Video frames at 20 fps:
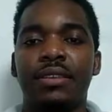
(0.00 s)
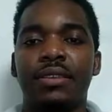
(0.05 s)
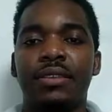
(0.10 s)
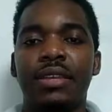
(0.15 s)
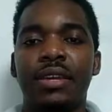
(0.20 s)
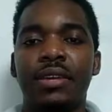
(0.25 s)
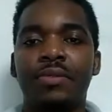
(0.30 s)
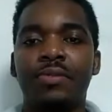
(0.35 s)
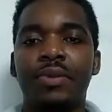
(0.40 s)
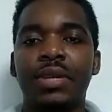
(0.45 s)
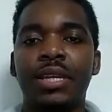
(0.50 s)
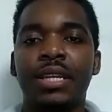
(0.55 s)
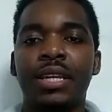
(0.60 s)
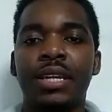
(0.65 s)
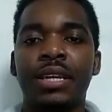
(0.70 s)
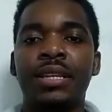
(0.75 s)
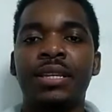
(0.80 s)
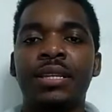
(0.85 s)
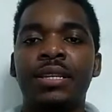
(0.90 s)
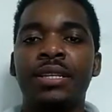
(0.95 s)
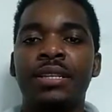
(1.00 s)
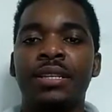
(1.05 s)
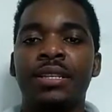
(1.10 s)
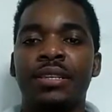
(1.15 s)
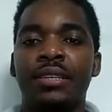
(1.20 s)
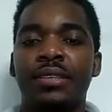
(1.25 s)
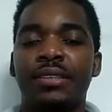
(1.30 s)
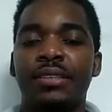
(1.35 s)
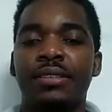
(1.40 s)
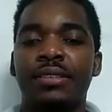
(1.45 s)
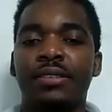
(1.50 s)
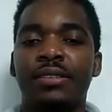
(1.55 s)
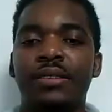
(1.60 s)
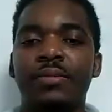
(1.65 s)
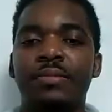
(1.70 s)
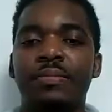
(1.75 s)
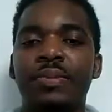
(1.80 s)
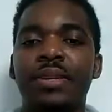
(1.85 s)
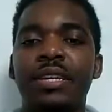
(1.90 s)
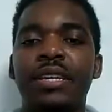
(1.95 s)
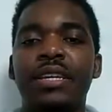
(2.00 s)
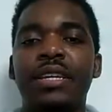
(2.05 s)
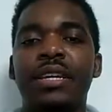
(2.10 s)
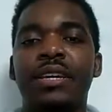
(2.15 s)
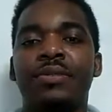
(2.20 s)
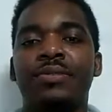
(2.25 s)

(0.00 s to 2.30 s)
then we can simply